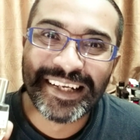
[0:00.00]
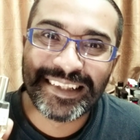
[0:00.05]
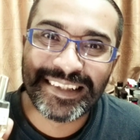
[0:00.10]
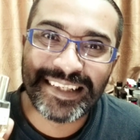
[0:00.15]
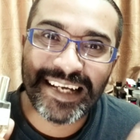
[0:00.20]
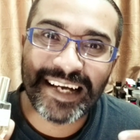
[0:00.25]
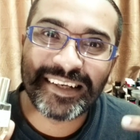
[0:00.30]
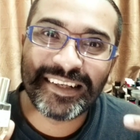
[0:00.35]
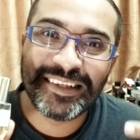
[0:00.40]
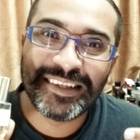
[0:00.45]

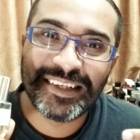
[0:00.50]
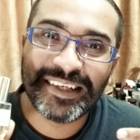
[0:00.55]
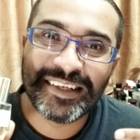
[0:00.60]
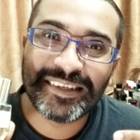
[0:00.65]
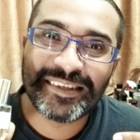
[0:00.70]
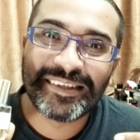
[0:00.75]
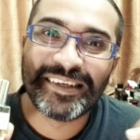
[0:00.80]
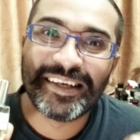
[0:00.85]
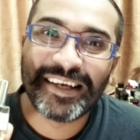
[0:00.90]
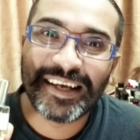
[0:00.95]
That and
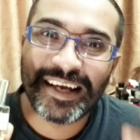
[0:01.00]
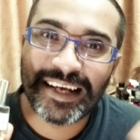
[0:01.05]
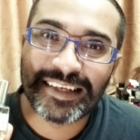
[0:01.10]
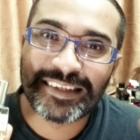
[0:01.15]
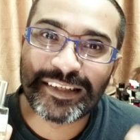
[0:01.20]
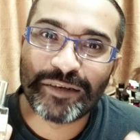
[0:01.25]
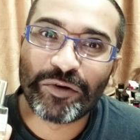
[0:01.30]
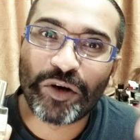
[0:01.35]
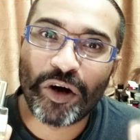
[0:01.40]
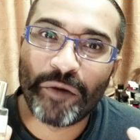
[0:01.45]
this has
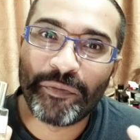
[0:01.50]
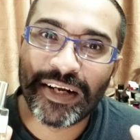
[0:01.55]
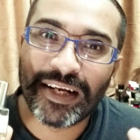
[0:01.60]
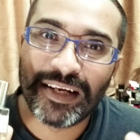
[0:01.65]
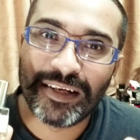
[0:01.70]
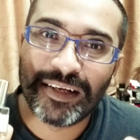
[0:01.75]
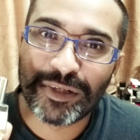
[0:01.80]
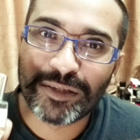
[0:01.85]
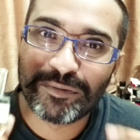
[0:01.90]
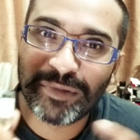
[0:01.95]
some common
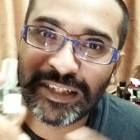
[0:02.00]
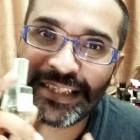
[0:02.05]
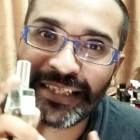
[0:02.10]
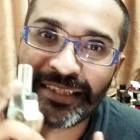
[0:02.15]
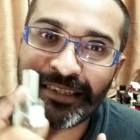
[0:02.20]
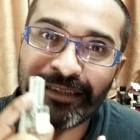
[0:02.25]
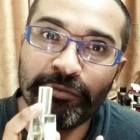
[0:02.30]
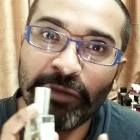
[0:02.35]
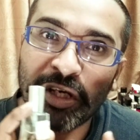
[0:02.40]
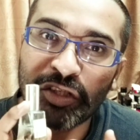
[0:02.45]
elements, but this
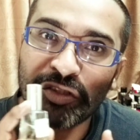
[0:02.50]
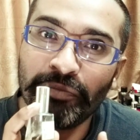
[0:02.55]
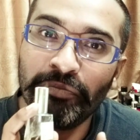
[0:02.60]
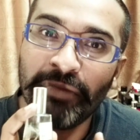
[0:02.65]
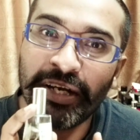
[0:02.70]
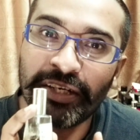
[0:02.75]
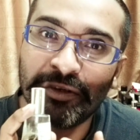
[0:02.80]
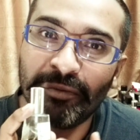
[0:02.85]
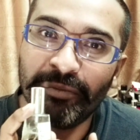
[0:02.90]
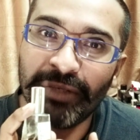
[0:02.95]
is much
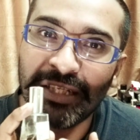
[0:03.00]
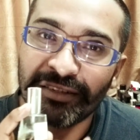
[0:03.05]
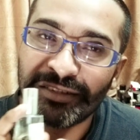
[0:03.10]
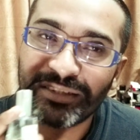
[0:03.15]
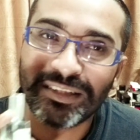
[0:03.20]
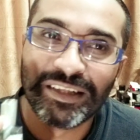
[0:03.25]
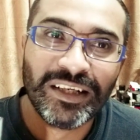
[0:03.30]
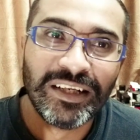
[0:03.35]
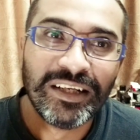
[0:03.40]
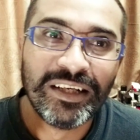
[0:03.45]
better built.
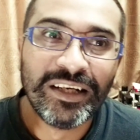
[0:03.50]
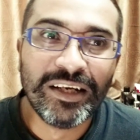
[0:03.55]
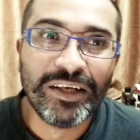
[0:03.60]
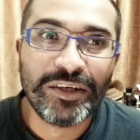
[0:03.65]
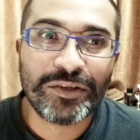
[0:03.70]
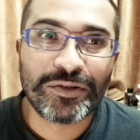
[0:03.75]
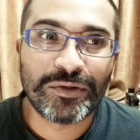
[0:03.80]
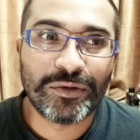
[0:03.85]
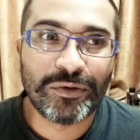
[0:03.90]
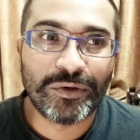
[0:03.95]

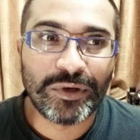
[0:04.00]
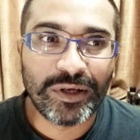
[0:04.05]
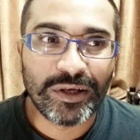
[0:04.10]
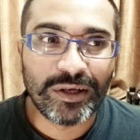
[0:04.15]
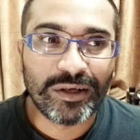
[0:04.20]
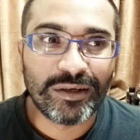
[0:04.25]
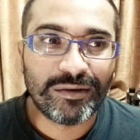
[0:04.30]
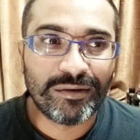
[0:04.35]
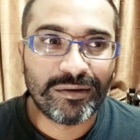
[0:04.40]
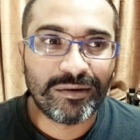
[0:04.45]
So
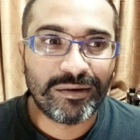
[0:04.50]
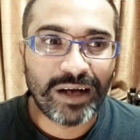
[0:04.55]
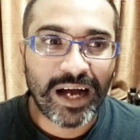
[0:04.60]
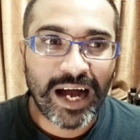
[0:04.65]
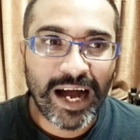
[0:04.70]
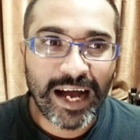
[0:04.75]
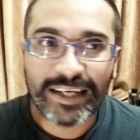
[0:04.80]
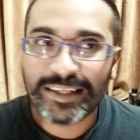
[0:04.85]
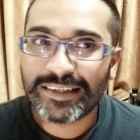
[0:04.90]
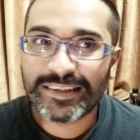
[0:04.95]

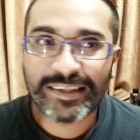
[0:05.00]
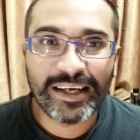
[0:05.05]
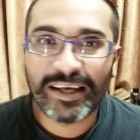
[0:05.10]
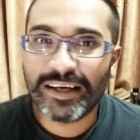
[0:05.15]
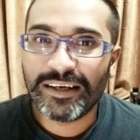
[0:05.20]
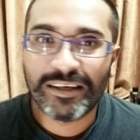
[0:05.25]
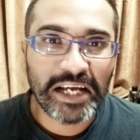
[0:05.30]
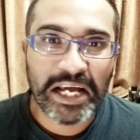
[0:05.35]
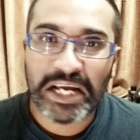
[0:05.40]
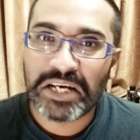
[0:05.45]
I
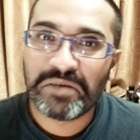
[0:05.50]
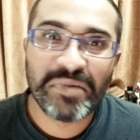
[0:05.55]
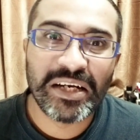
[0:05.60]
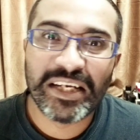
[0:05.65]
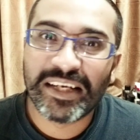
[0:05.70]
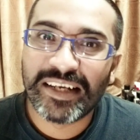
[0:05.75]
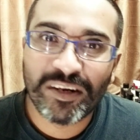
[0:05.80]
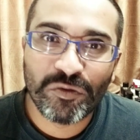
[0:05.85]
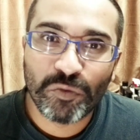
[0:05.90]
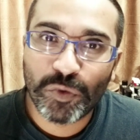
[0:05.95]
say
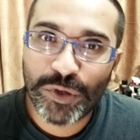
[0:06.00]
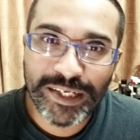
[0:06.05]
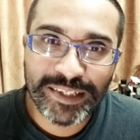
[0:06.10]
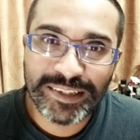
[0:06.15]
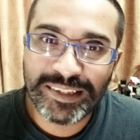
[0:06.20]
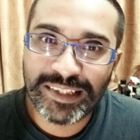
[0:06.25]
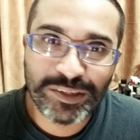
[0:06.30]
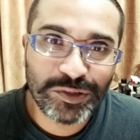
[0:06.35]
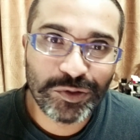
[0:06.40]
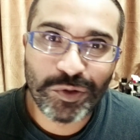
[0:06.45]
anybody can wear
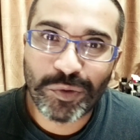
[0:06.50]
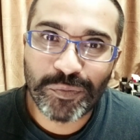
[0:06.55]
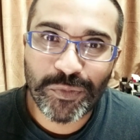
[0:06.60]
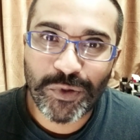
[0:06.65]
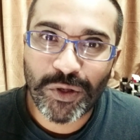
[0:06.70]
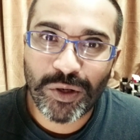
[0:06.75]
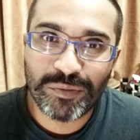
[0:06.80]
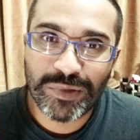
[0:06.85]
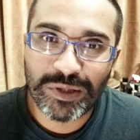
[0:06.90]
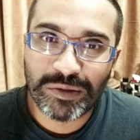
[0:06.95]
this, no
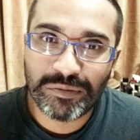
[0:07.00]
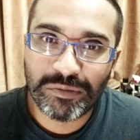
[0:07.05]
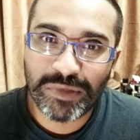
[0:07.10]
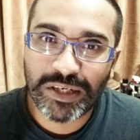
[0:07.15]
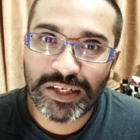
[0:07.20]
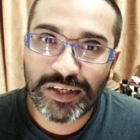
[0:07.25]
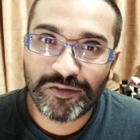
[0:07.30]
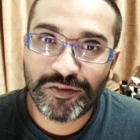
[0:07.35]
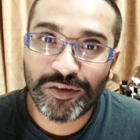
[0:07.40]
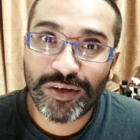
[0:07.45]
problem.
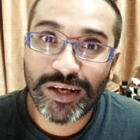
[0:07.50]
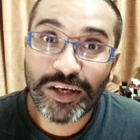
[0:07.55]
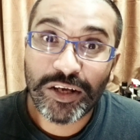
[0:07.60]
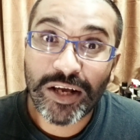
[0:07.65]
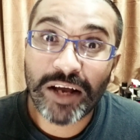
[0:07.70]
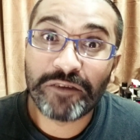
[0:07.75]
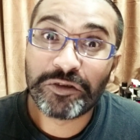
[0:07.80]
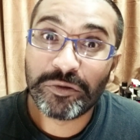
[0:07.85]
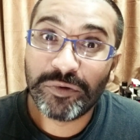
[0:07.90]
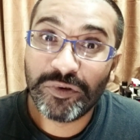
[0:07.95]
But if you, you
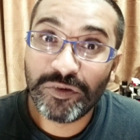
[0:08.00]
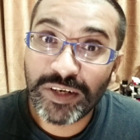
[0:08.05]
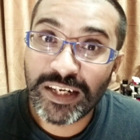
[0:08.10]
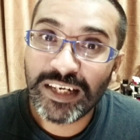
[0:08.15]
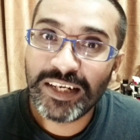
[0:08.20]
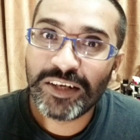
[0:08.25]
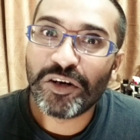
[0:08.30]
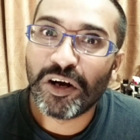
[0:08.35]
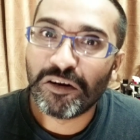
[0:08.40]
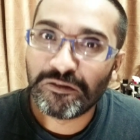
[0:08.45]
have to be
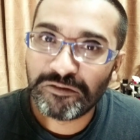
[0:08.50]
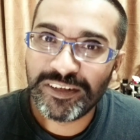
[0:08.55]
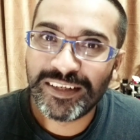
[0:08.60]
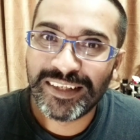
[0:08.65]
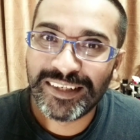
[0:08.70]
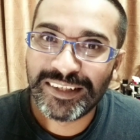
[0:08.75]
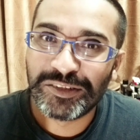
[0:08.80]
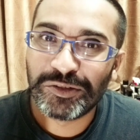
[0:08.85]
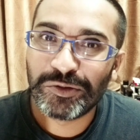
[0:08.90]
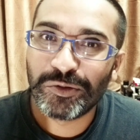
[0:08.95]
really
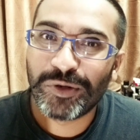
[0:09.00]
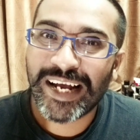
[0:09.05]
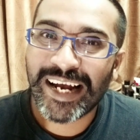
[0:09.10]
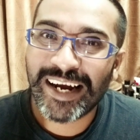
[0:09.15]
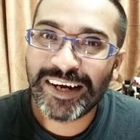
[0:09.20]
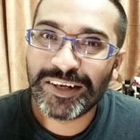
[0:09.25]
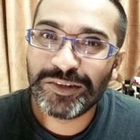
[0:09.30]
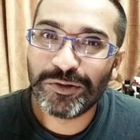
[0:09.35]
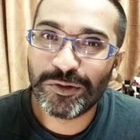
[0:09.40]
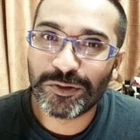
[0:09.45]
confident to
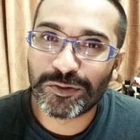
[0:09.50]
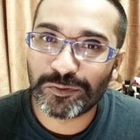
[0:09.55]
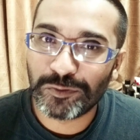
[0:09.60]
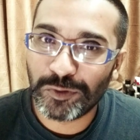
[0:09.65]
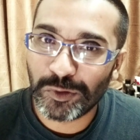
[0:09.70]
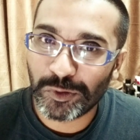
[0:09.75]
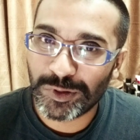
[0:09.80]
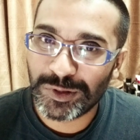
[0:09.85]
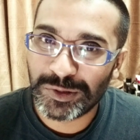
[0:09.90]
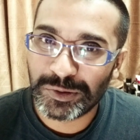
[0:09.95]
carry those
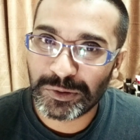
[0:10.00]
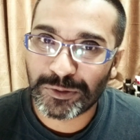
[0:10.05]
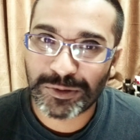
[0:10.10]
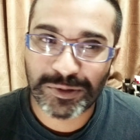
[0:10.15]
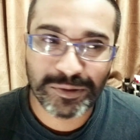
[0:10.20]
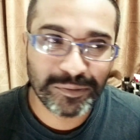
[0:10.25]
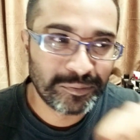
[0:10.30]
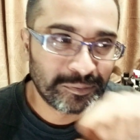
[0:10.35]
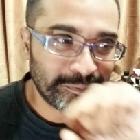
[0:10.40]
floral notes.